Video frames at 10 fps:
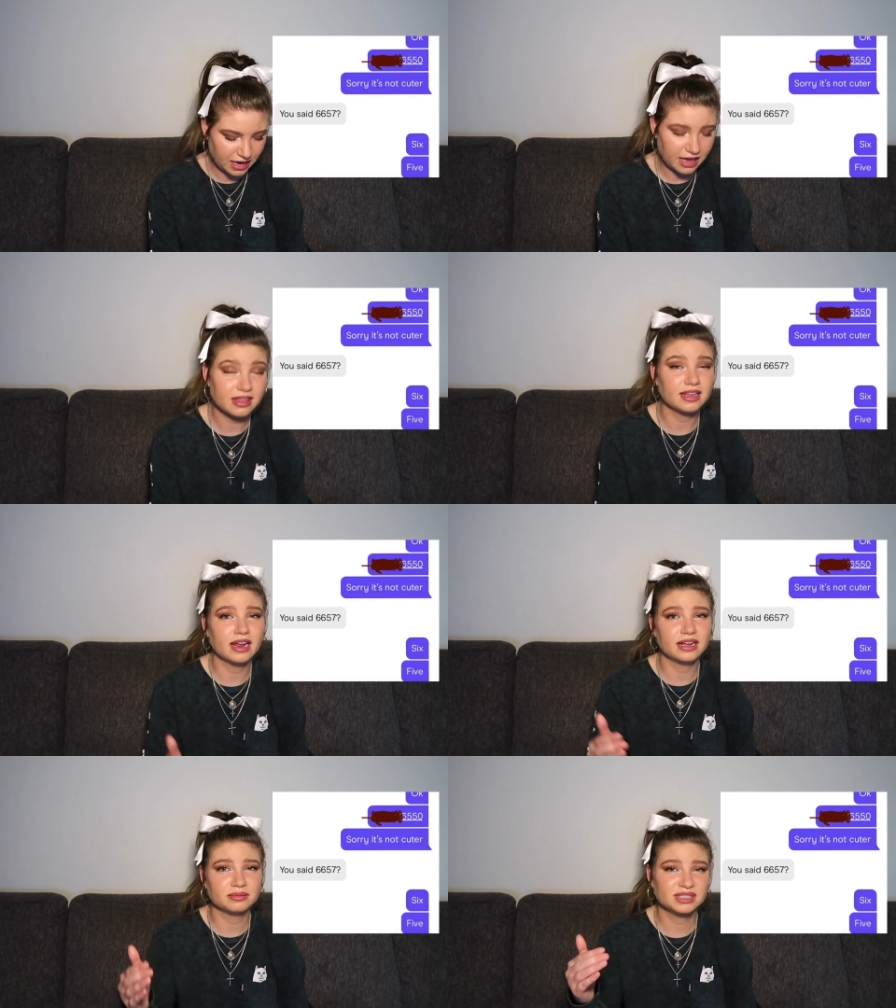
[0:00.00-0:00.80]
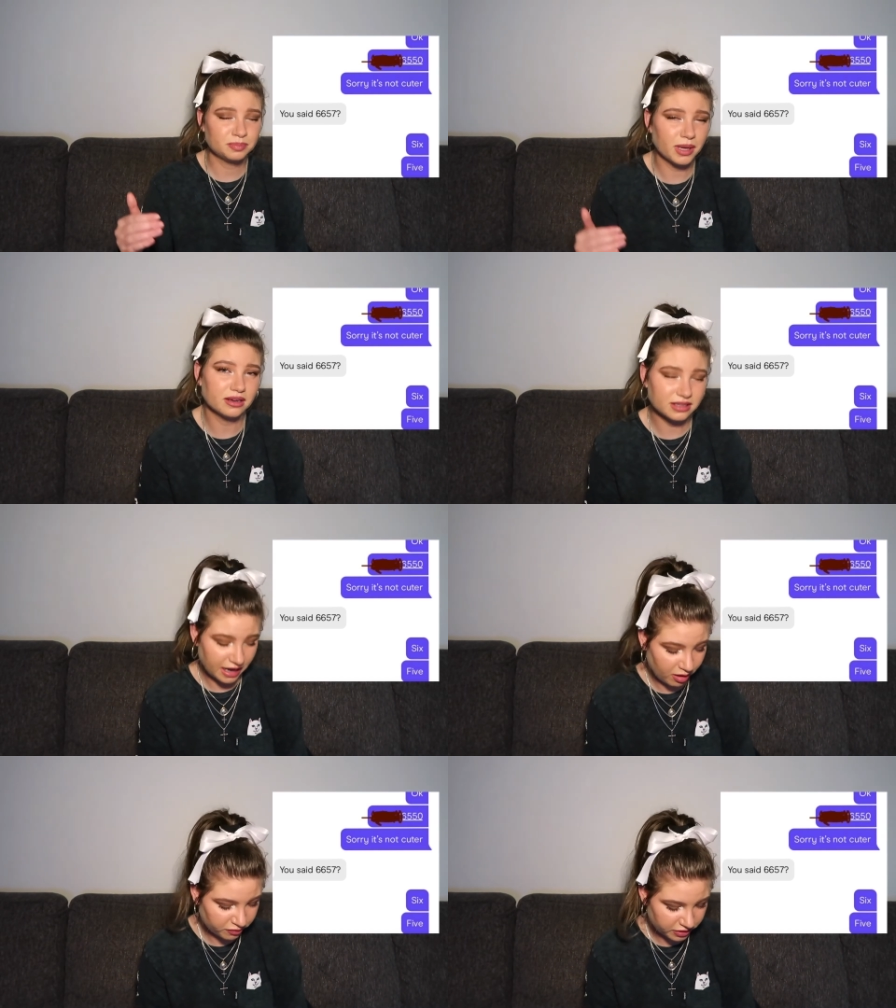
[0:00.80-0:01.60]
And then I spelled it
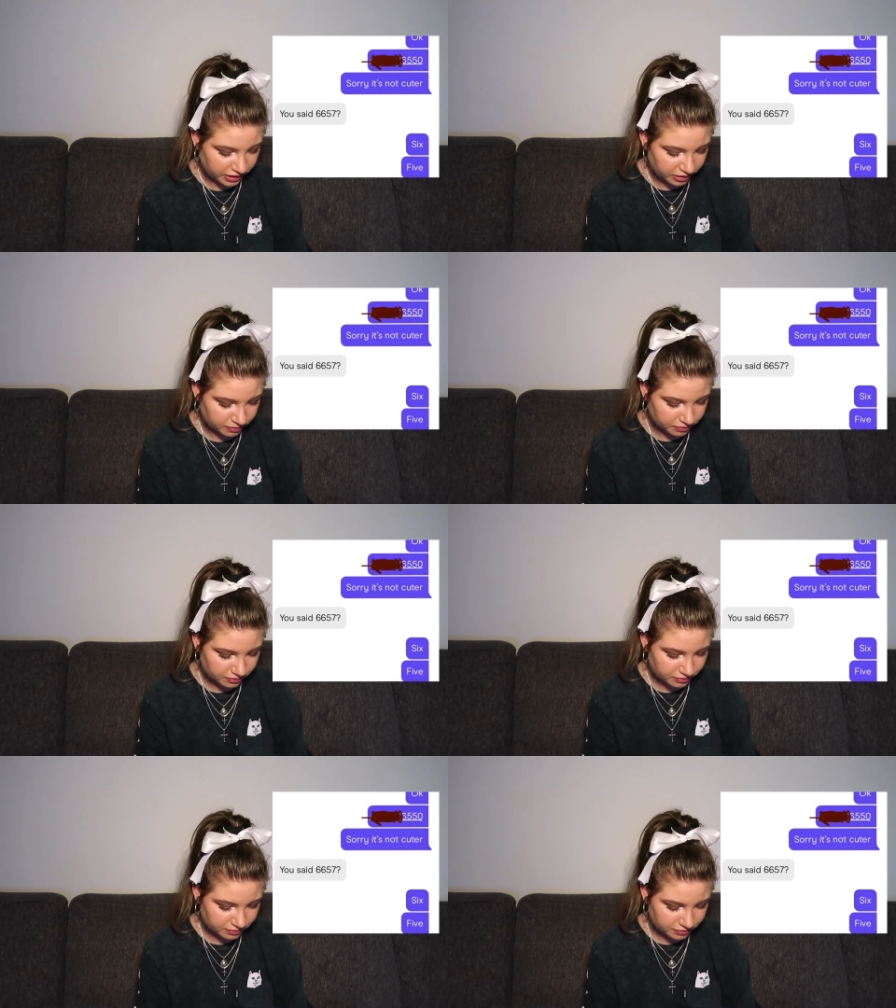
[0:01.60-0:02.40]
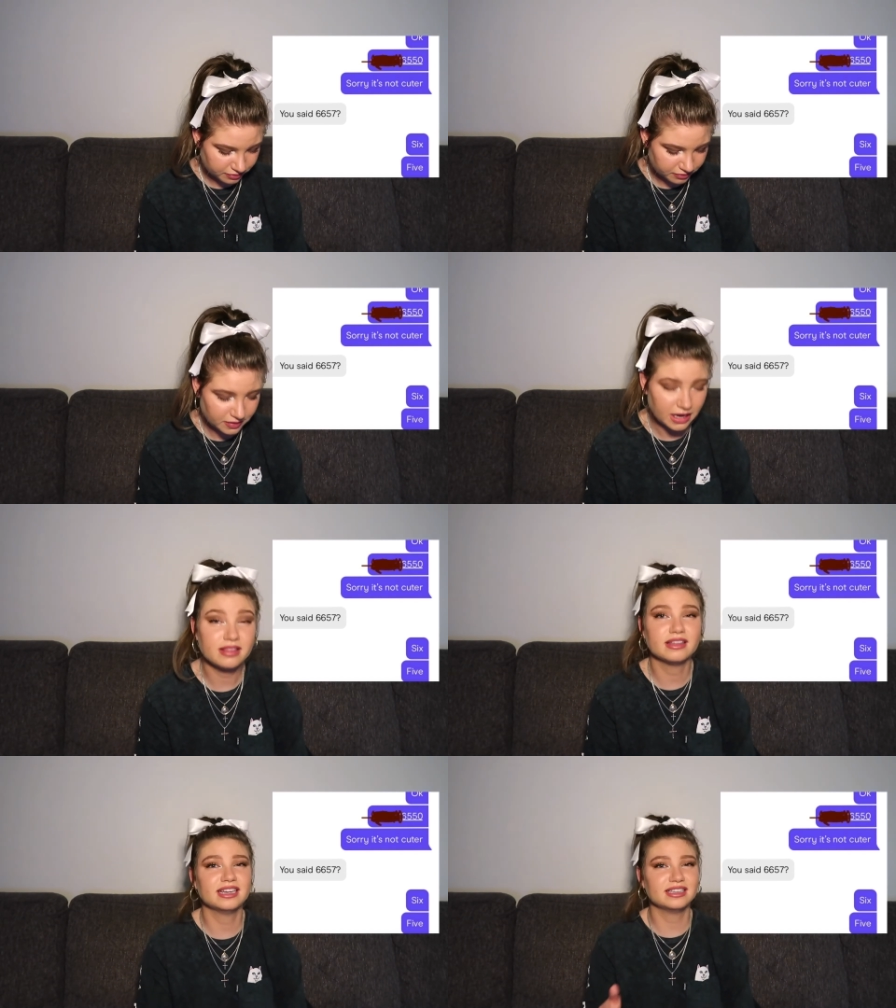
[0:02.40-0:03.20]
out for him.
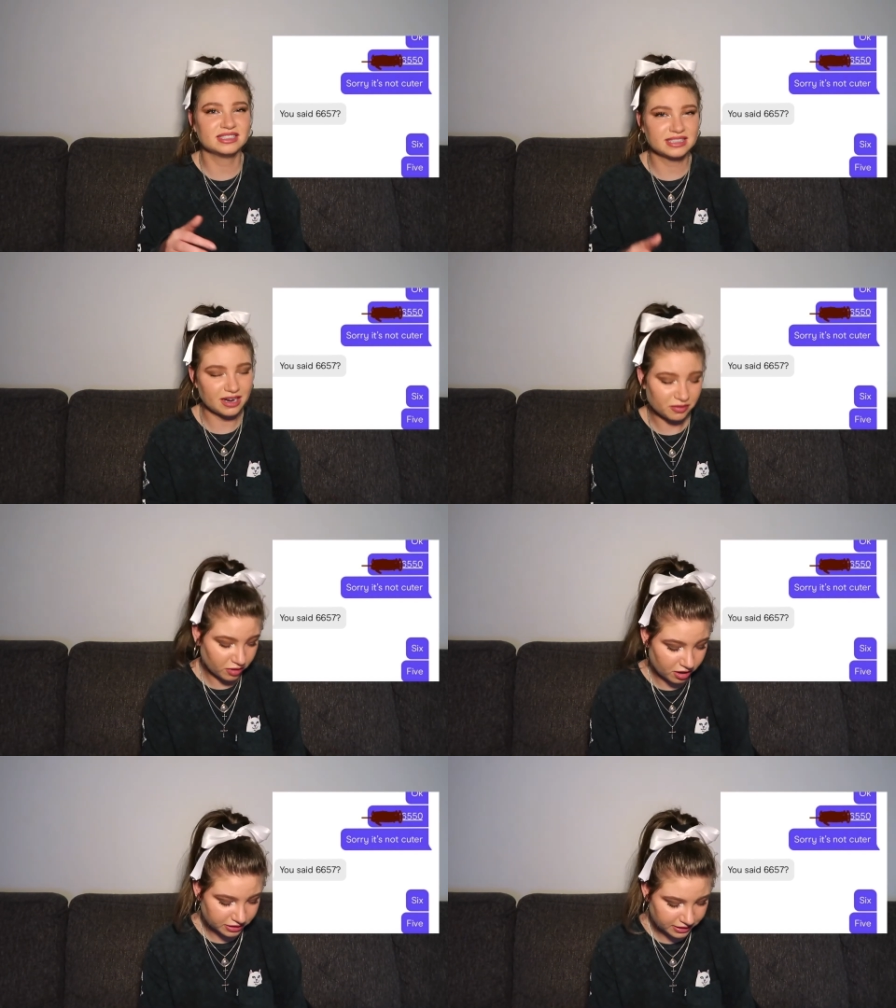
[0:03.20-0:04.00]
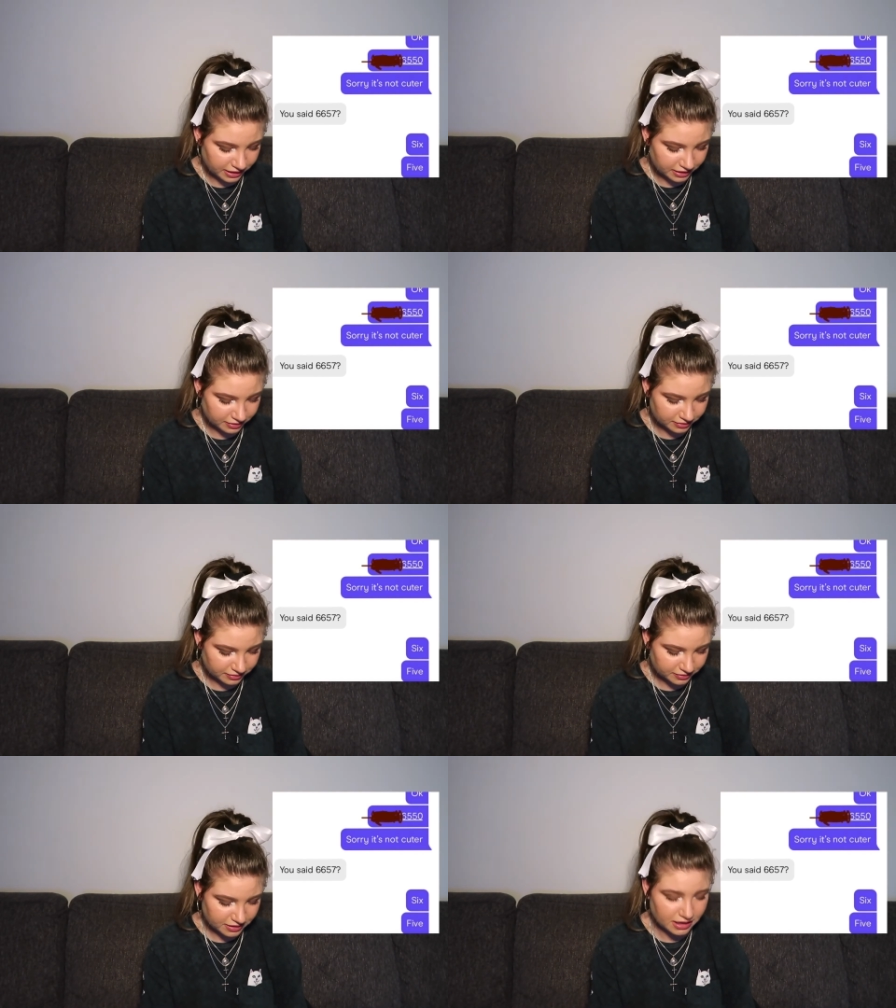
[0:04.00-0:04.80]
And then he said it wrong again.
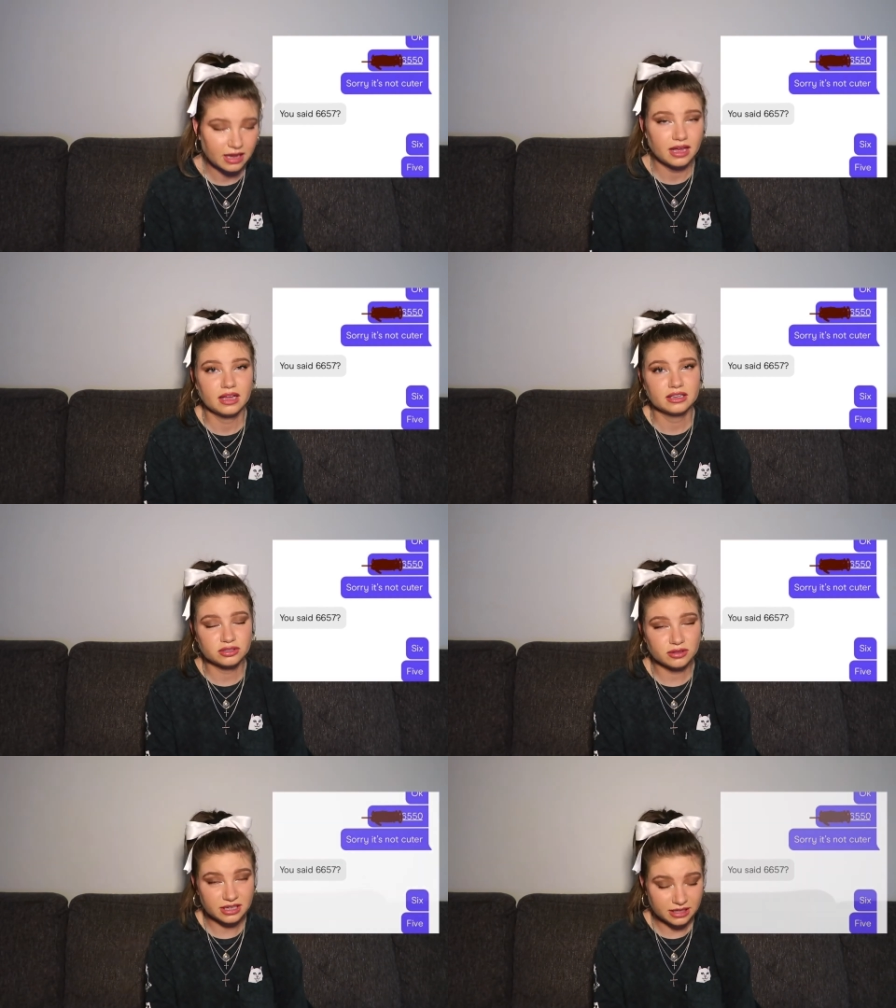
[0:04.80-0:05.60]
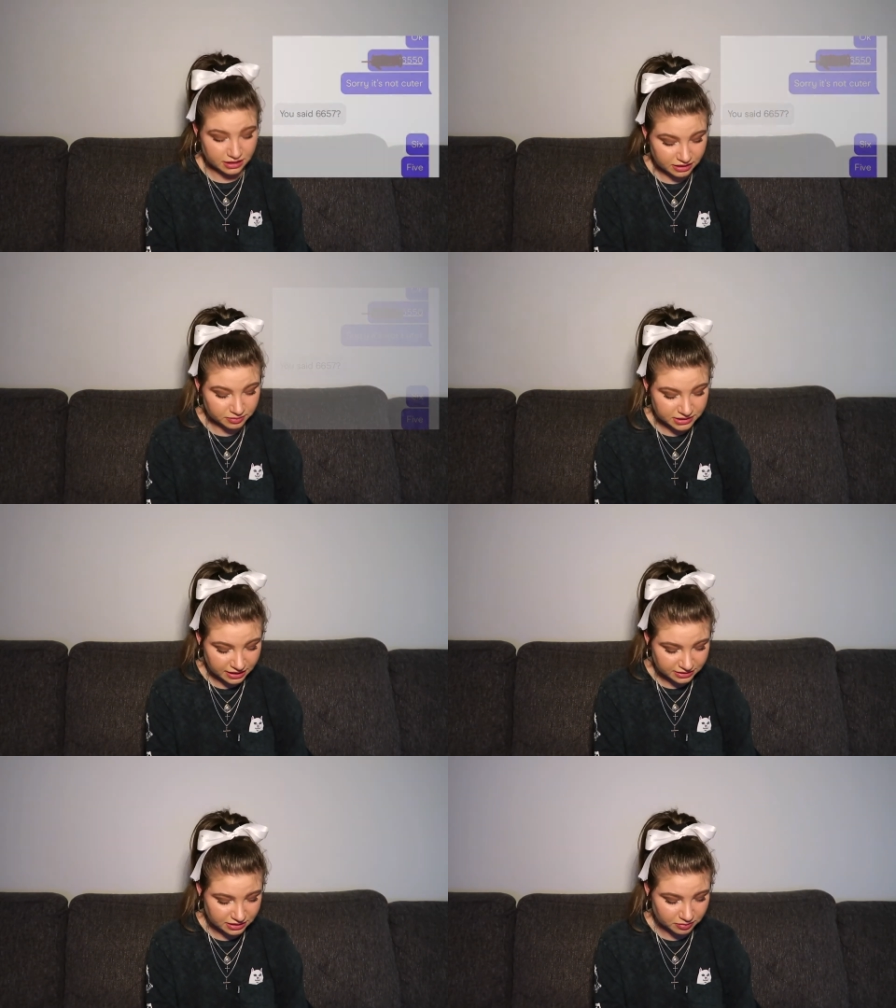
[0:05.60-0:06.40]
So then he ended up
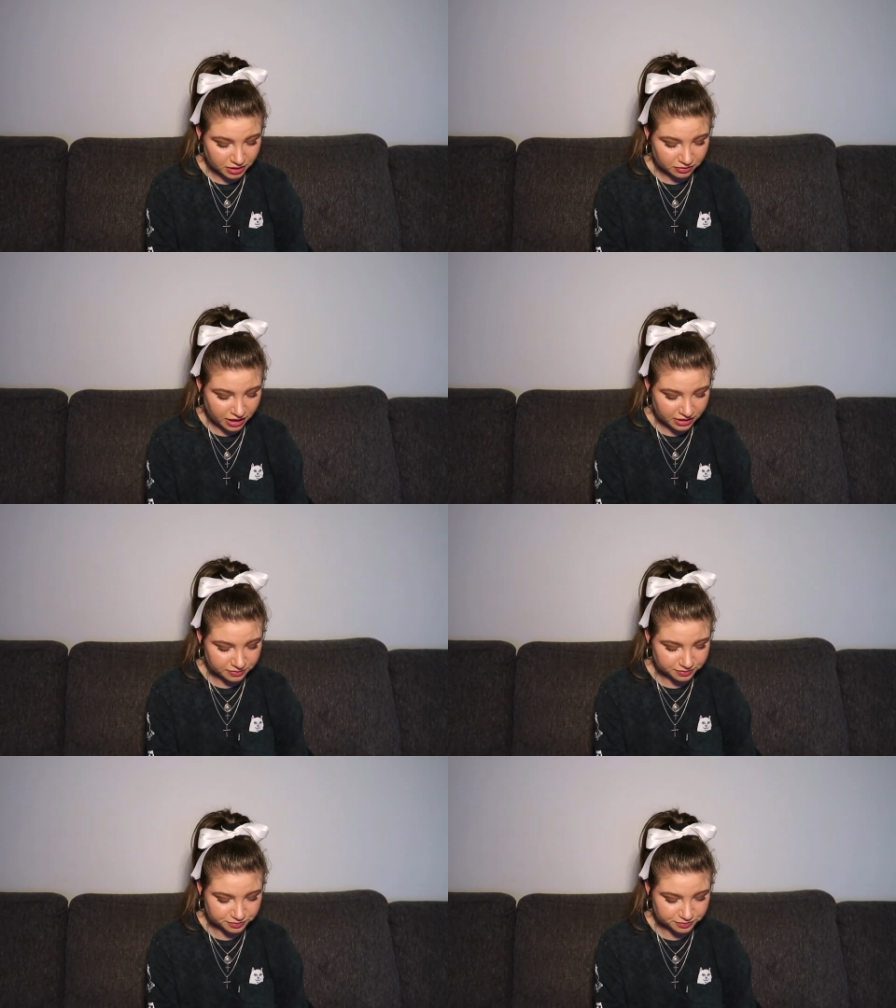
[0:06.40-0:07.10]
texting me, right?